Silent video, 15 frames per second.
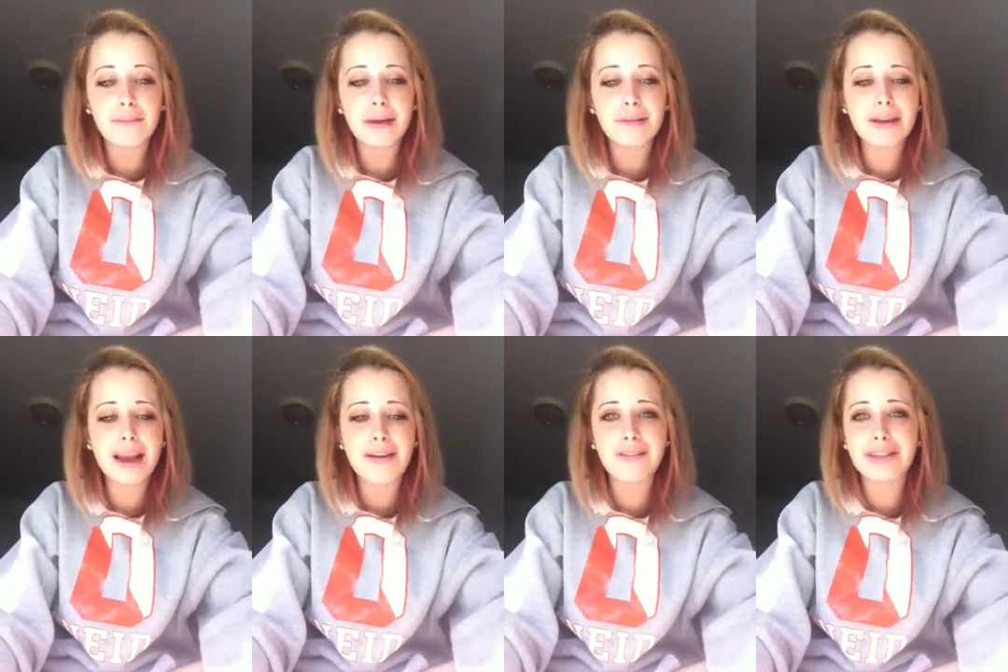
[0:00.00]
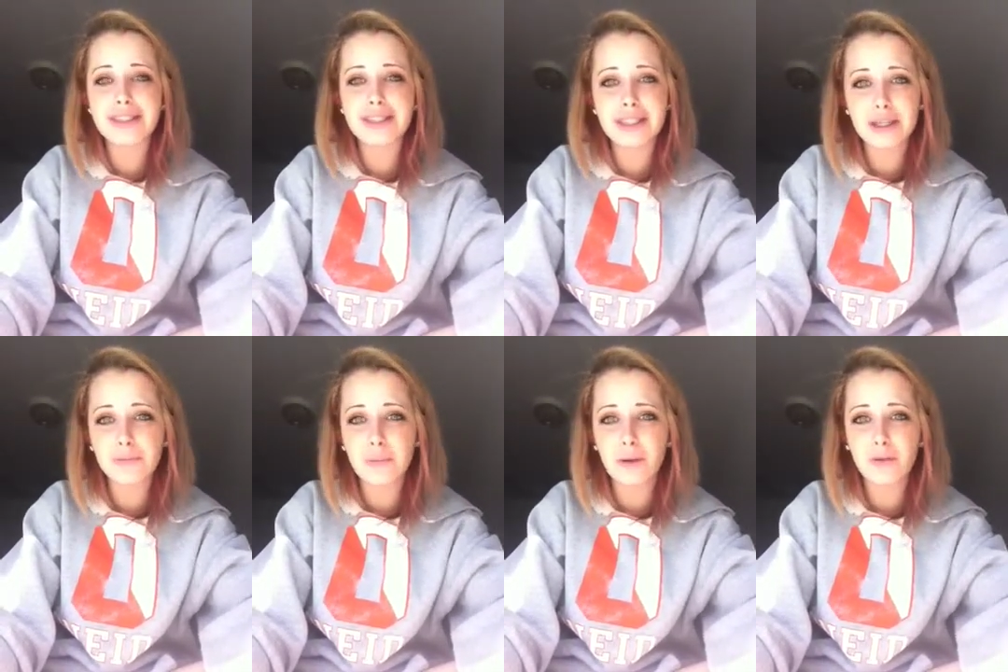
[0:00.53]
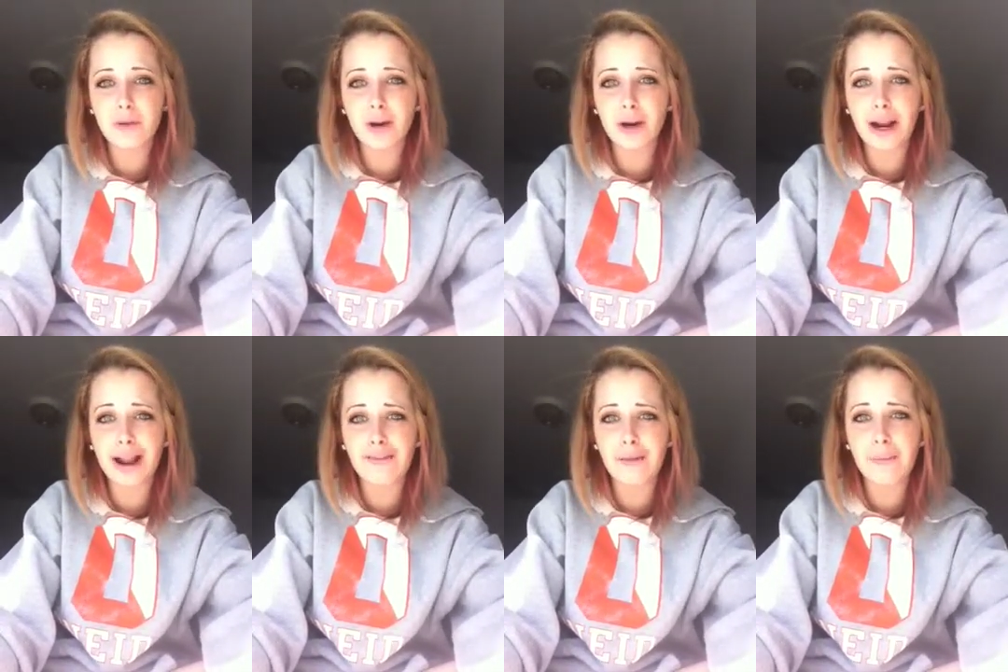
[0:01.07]
maybe have a
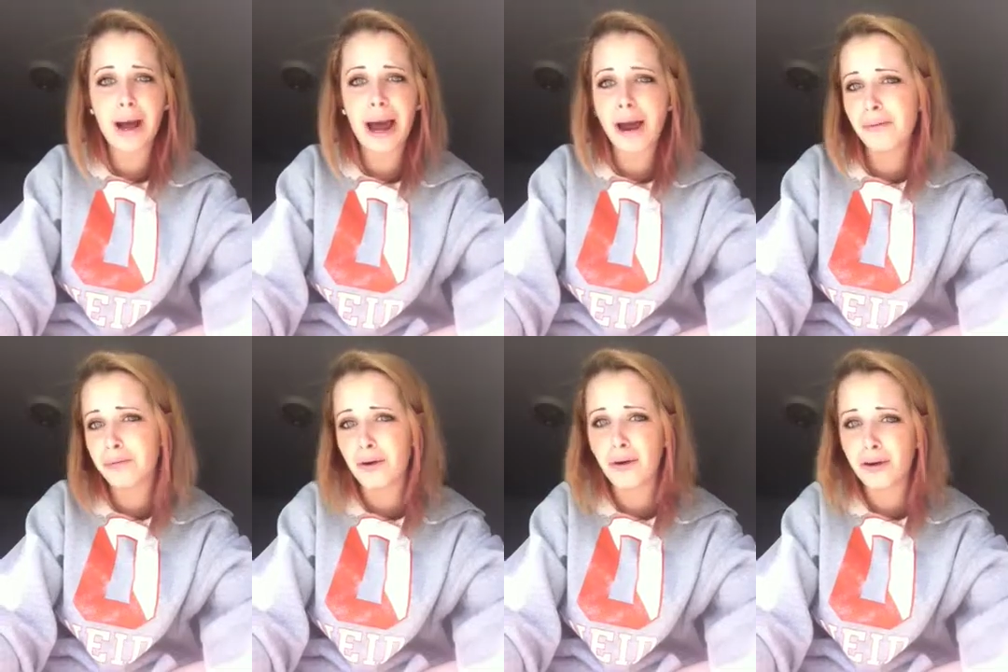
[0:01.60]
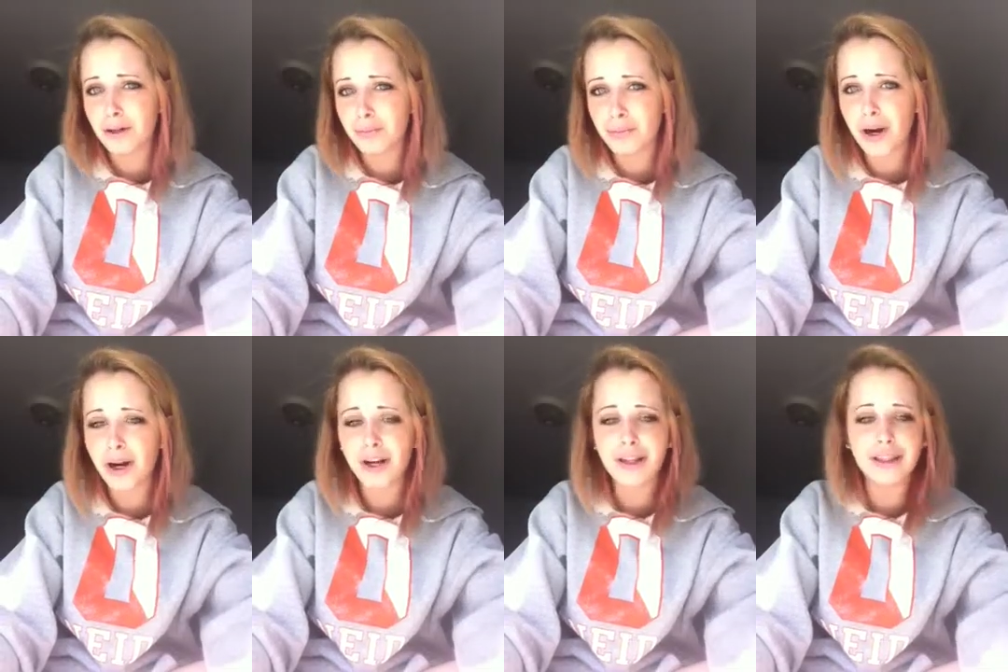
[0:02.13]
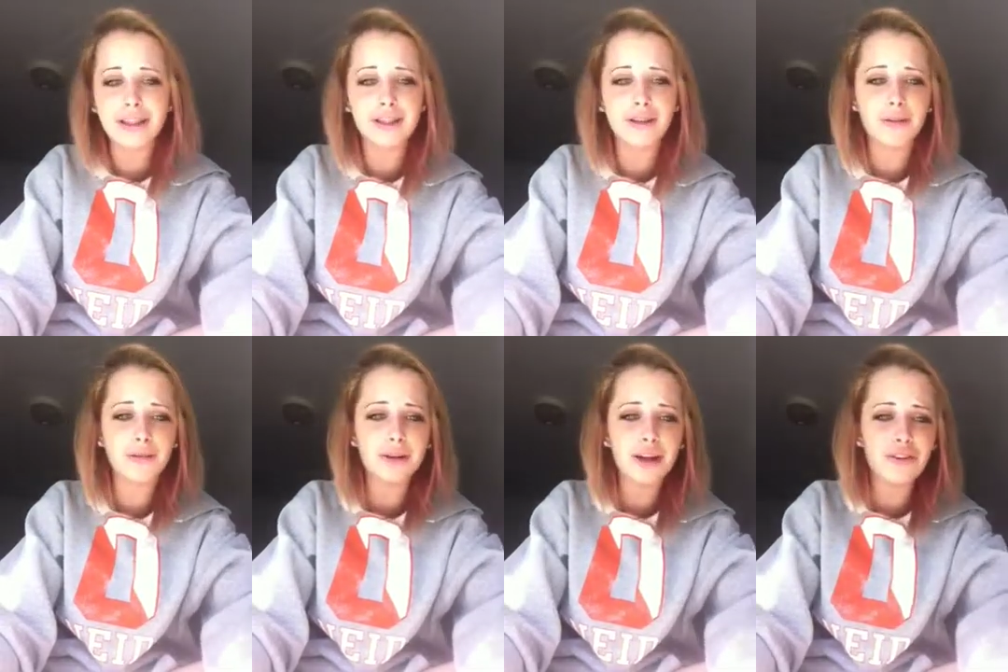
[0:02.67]
sleepover, have a popcorn party
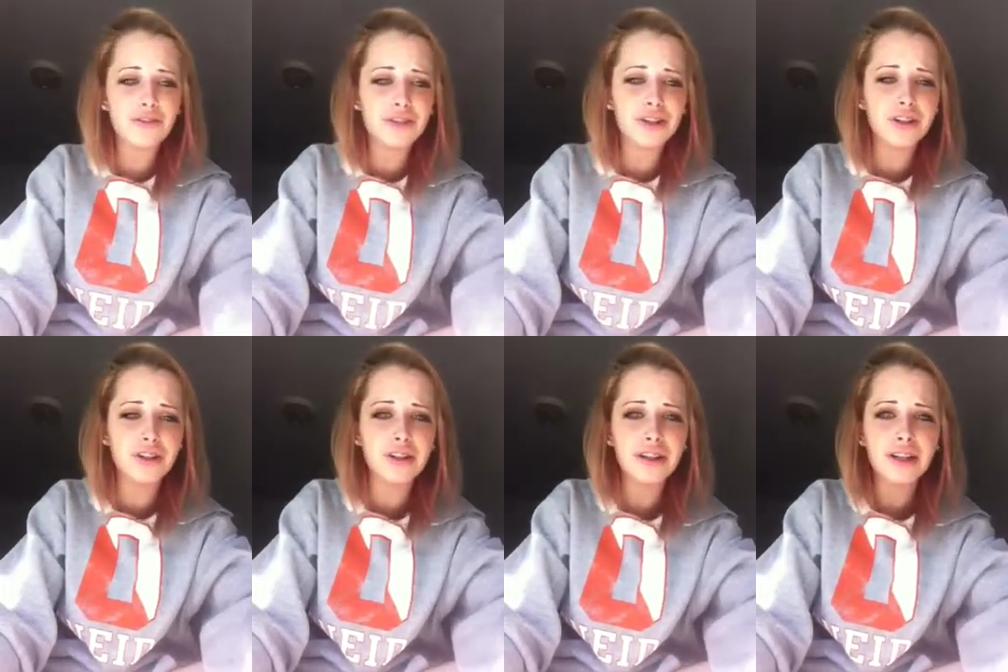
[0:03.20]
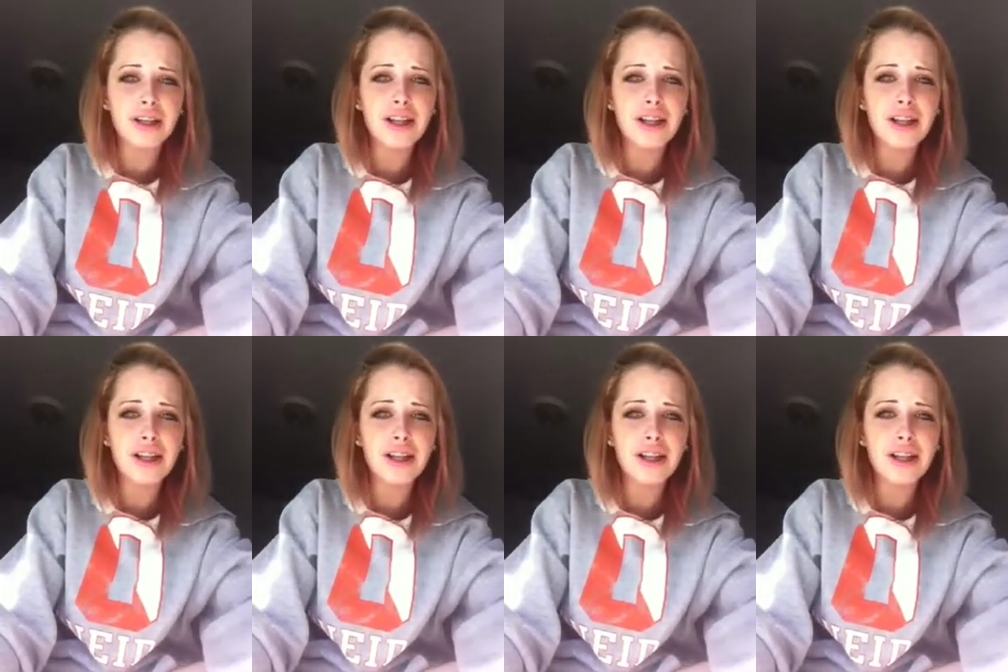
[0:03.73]
or whatever.